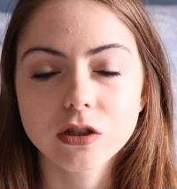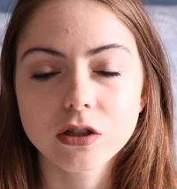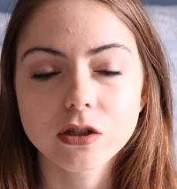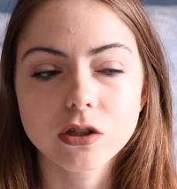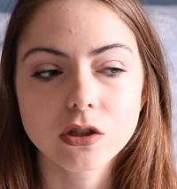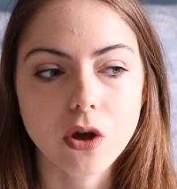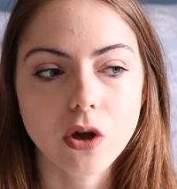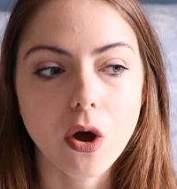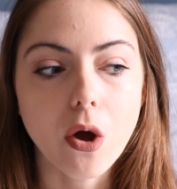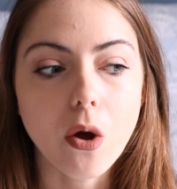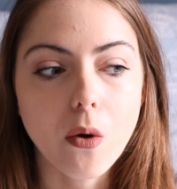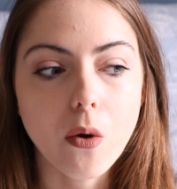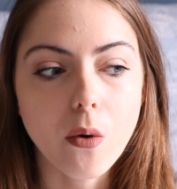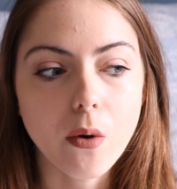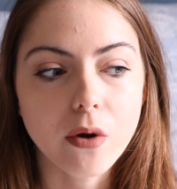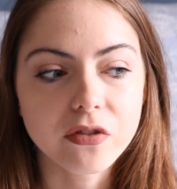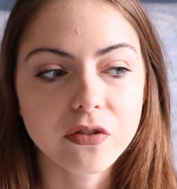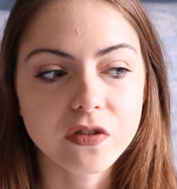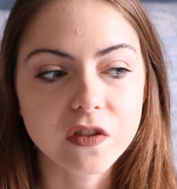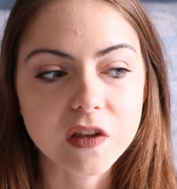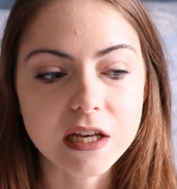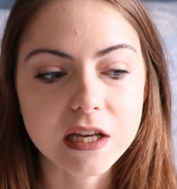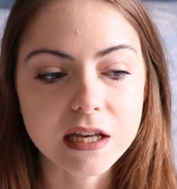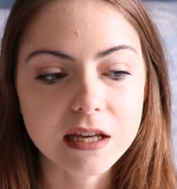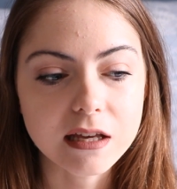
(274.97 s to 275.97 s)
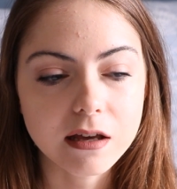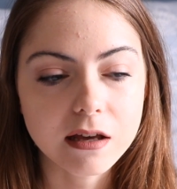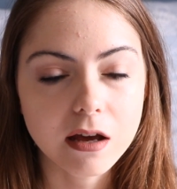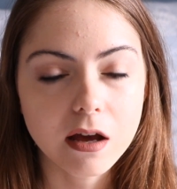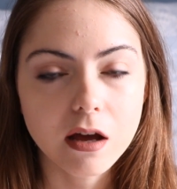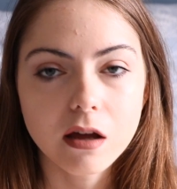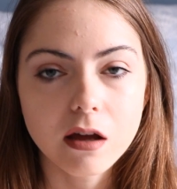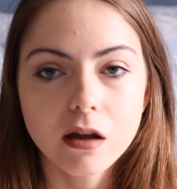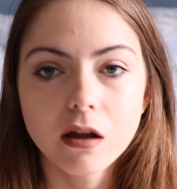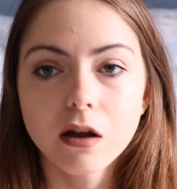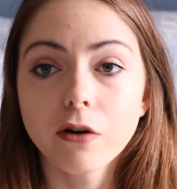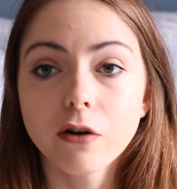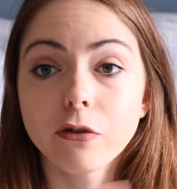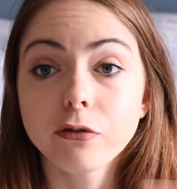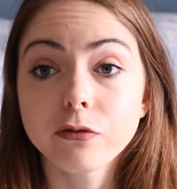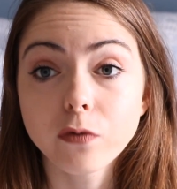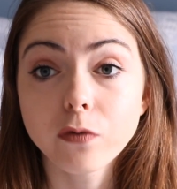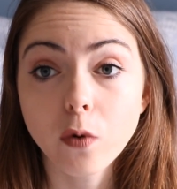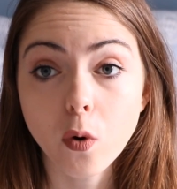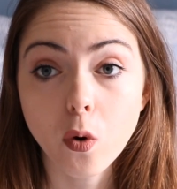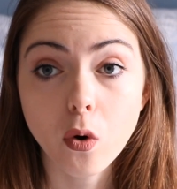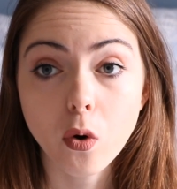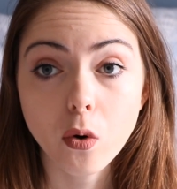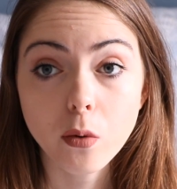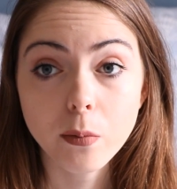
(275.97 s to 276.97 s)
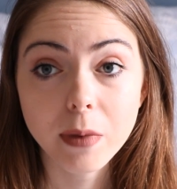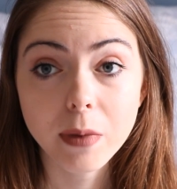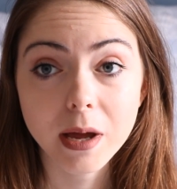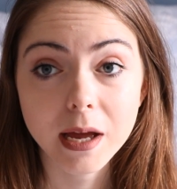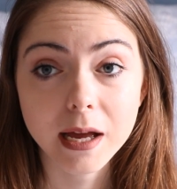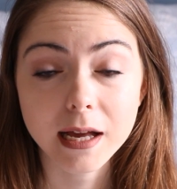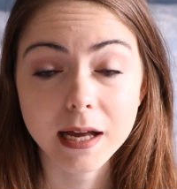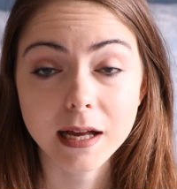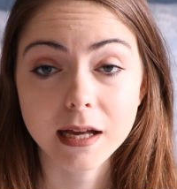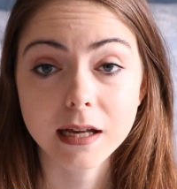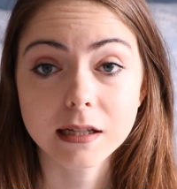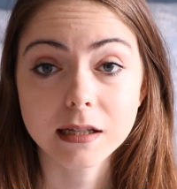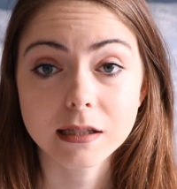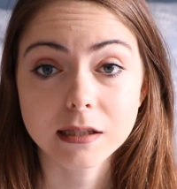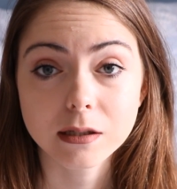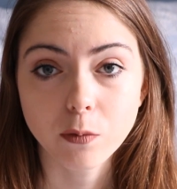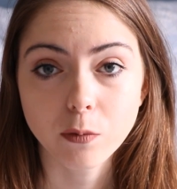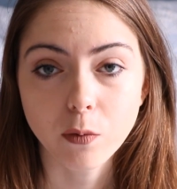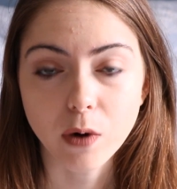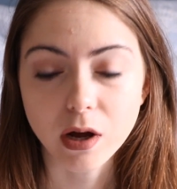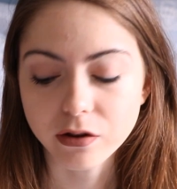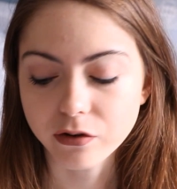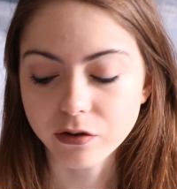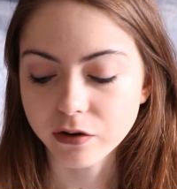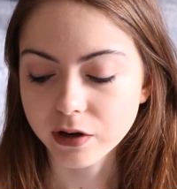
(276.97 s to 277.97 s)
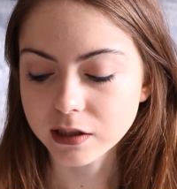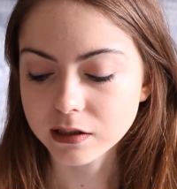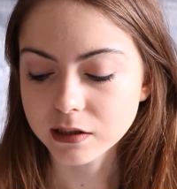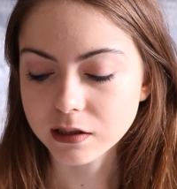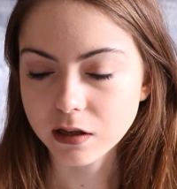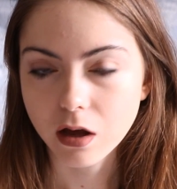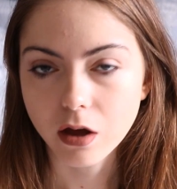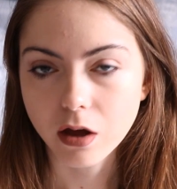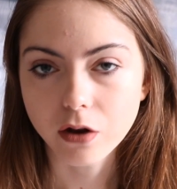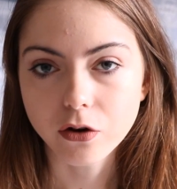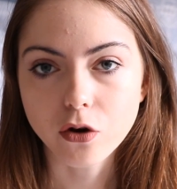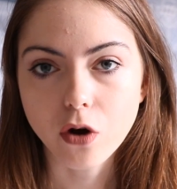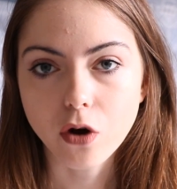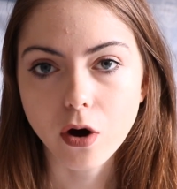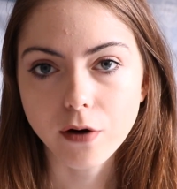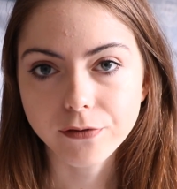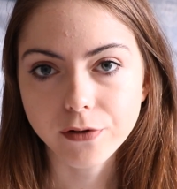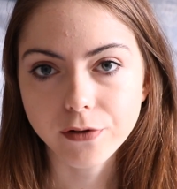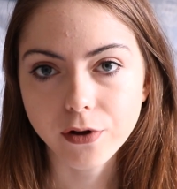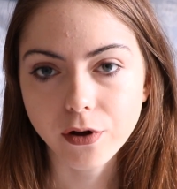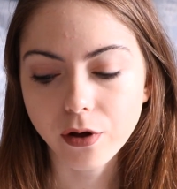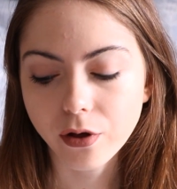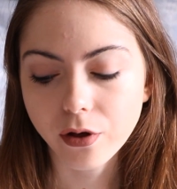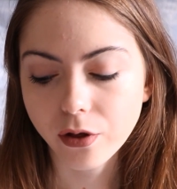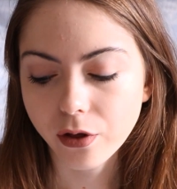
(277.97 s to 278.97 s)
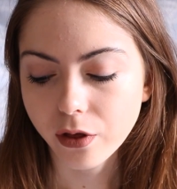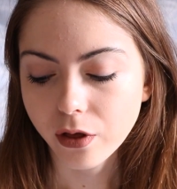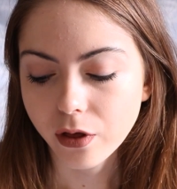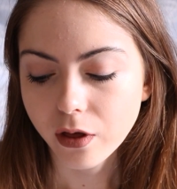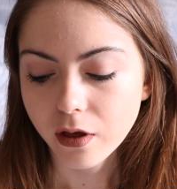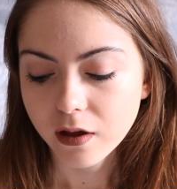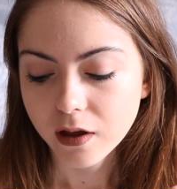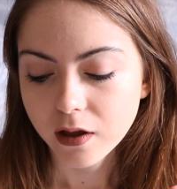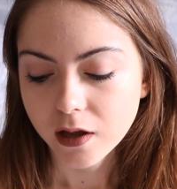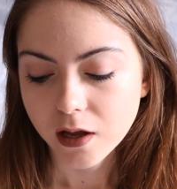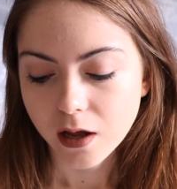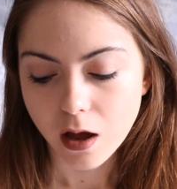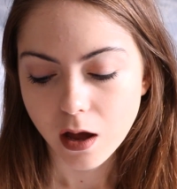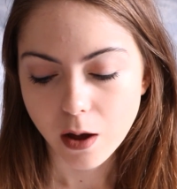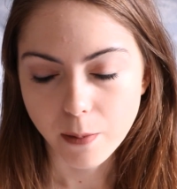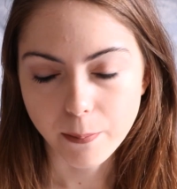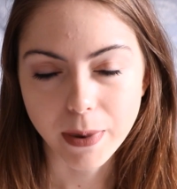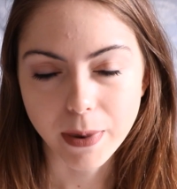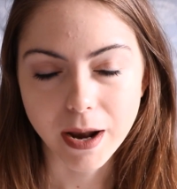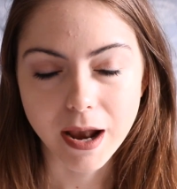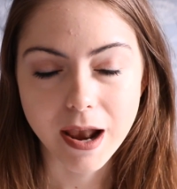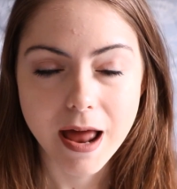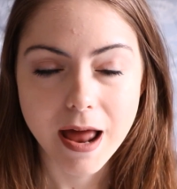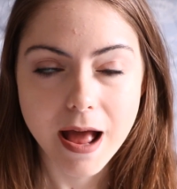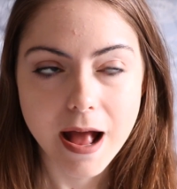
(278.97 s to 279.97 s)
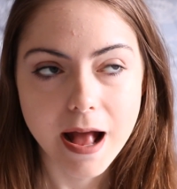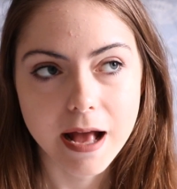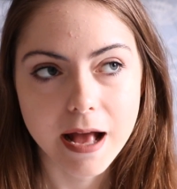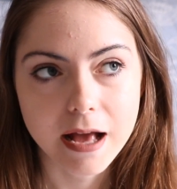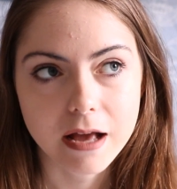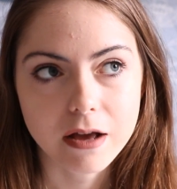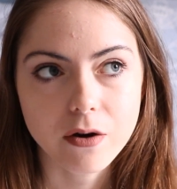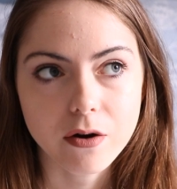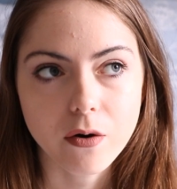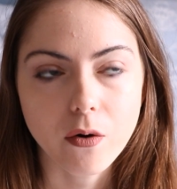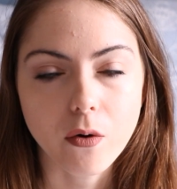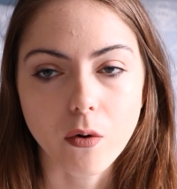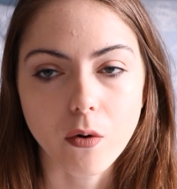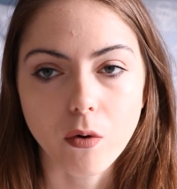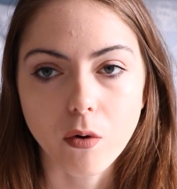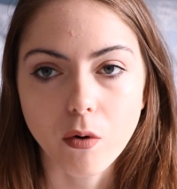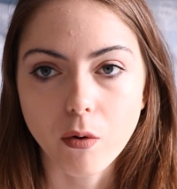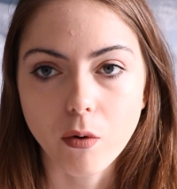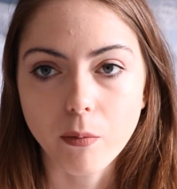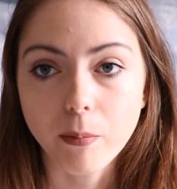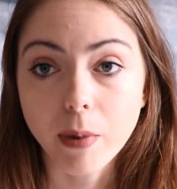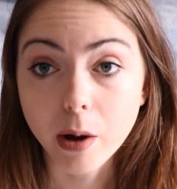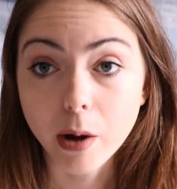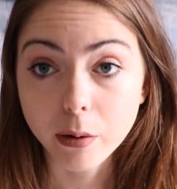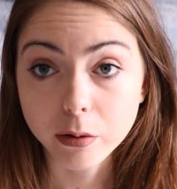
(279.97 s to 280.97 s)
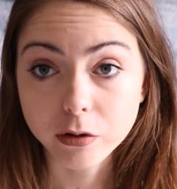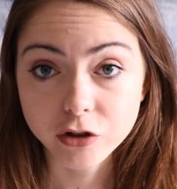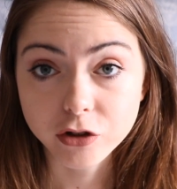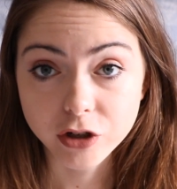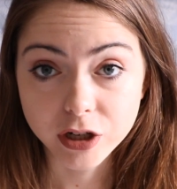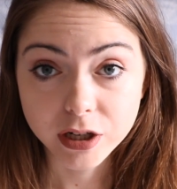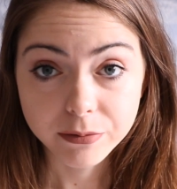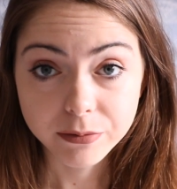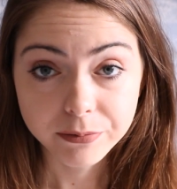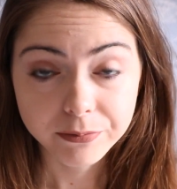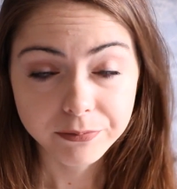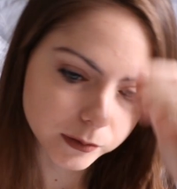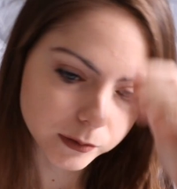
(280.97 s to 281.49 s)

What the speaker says: So the form is whether it's a novel, a play or poetry,